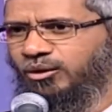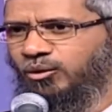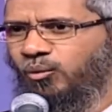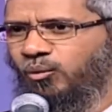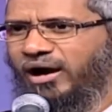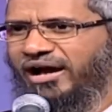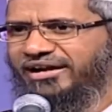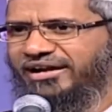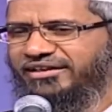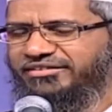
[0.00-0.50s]

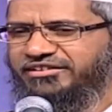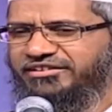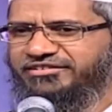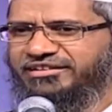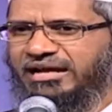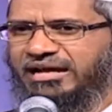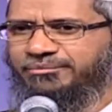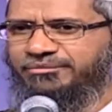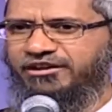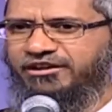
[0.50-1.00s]
Why does
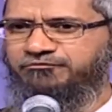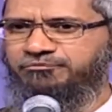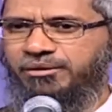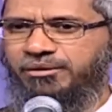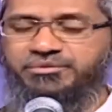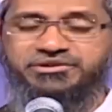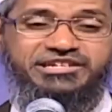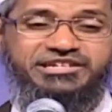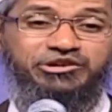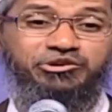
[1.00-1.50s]
Islam give
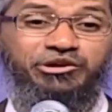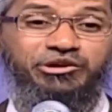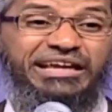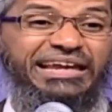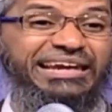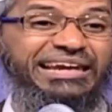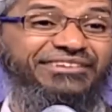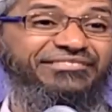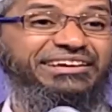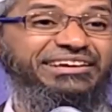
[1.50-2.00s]
permission to
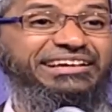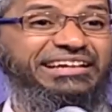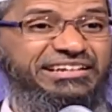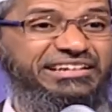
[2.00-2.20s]
kill living